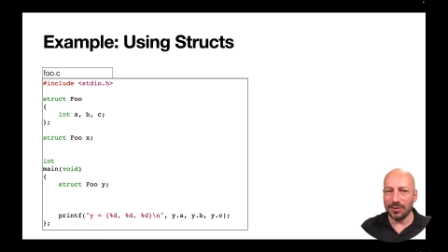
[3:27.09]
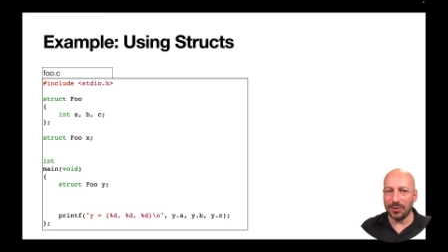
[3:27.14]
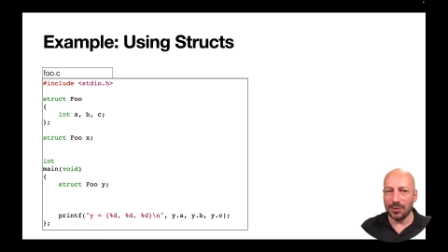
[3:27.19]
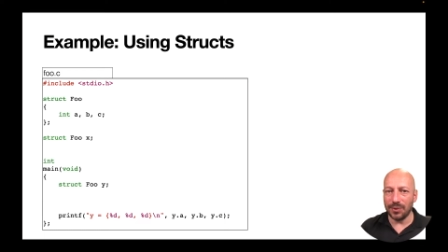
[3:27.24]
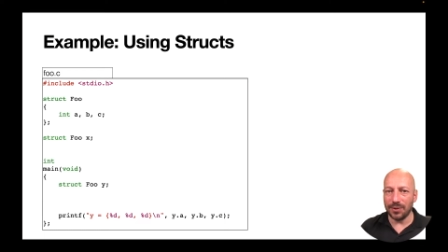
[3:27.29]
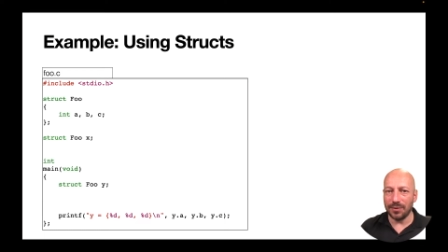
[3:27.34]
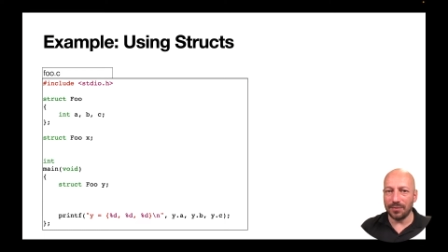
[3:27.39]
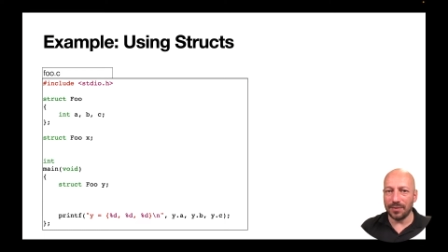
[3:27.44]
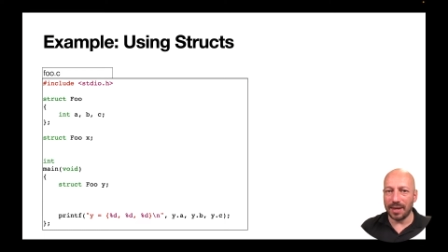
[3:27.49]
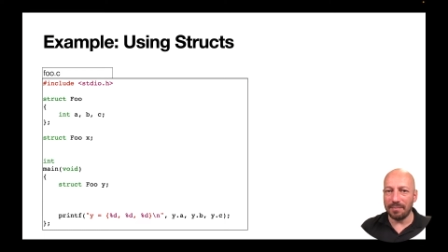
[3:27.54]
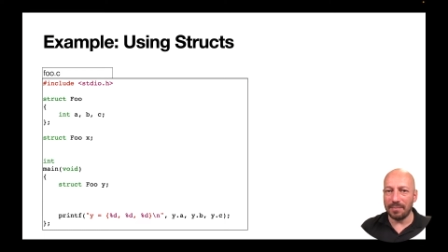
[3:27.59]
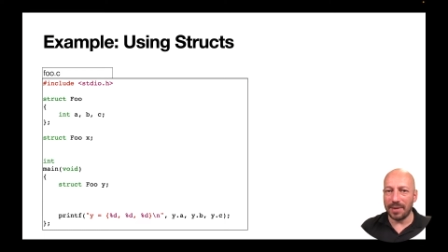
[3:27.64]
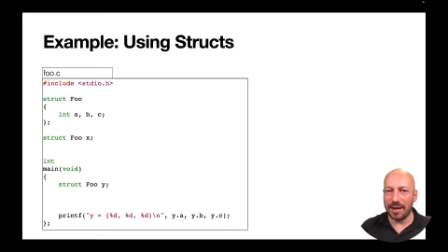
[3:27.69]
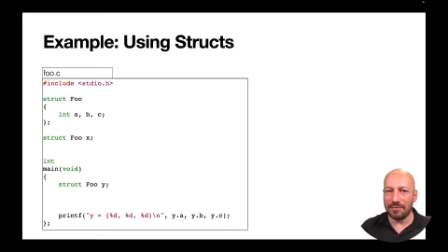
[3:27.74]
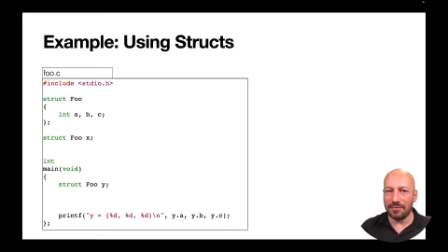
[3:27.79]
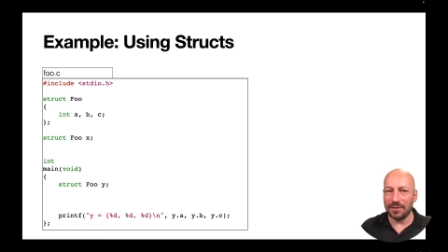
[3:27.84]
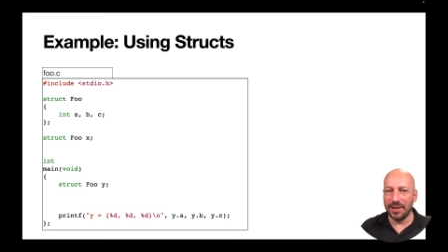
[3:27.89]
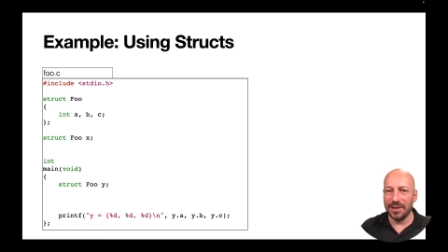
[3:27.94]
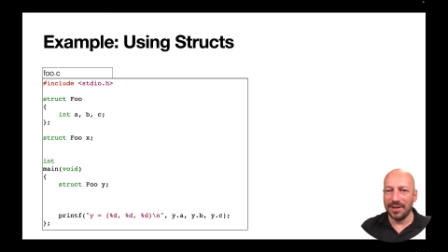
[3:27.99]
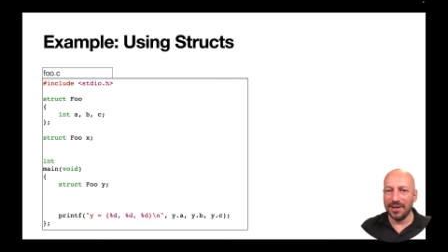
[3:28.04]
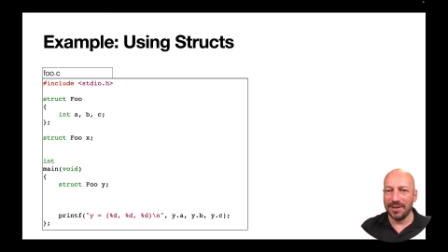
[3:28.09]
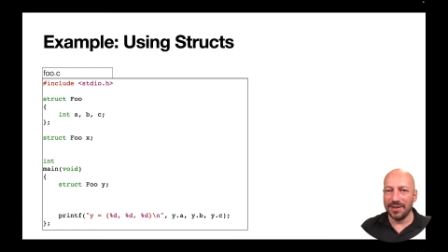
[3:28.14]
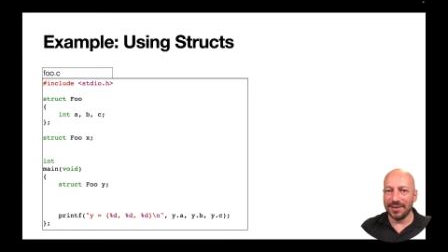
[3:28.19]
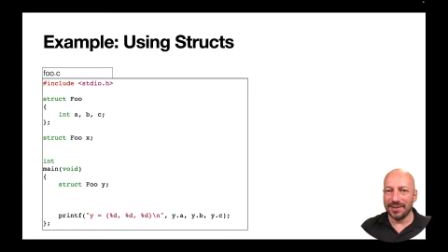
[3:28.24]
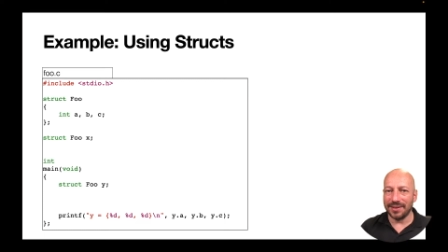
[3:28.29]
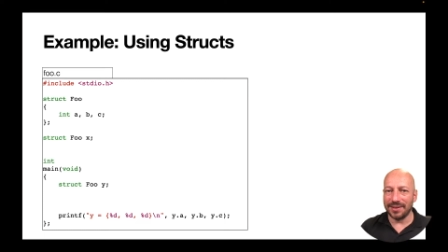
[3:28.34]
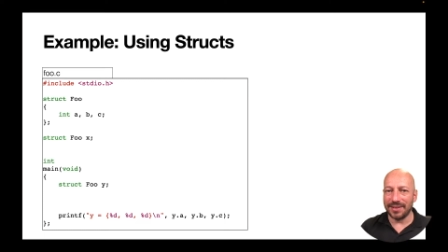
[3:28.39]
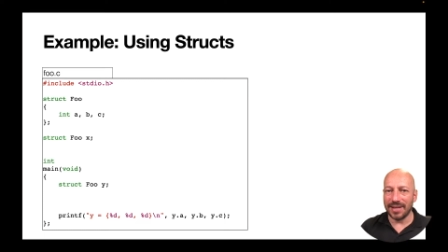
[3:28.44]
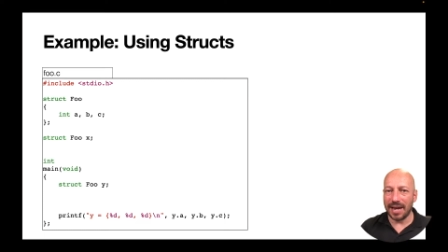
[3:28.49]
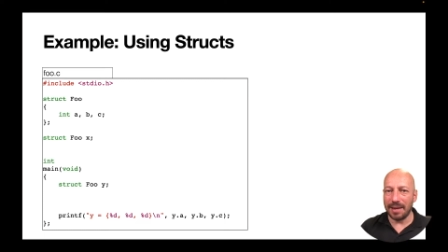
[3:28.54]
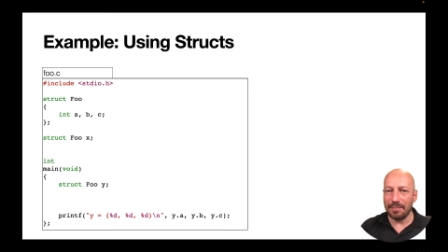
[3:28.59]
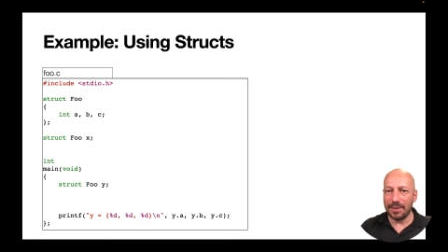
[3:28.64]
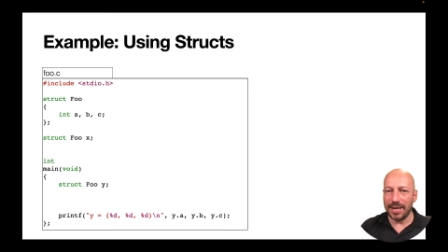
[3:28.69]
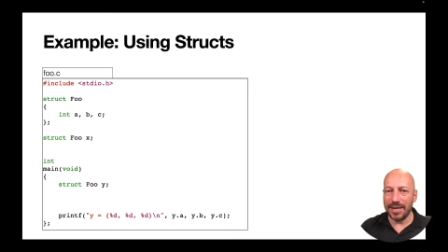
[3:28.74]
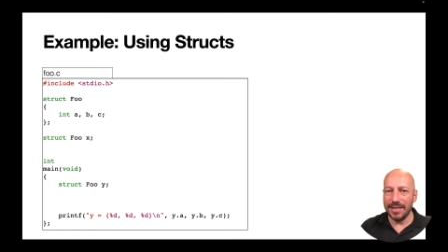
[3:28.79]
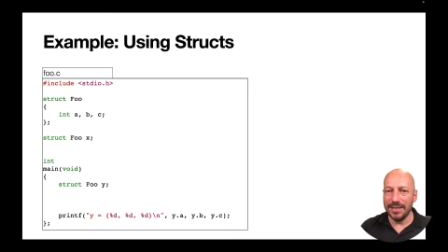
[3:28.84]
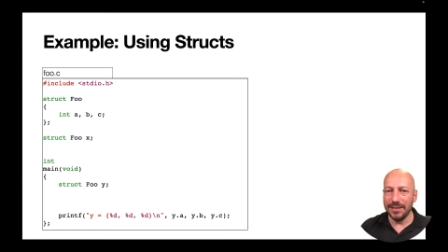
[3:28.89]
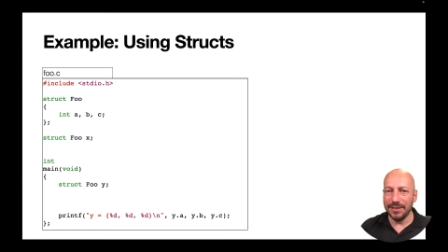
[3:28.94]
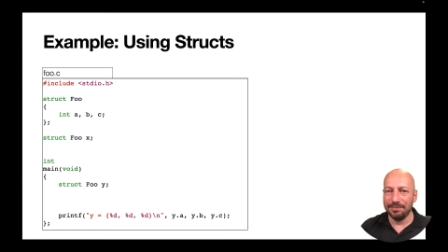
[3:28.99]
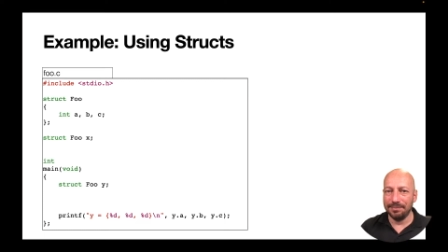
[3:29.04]
All of them have the type
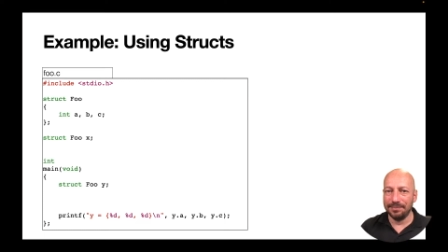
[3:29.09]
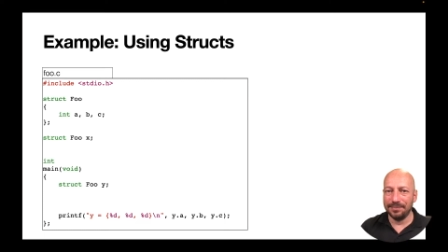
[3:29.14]
int.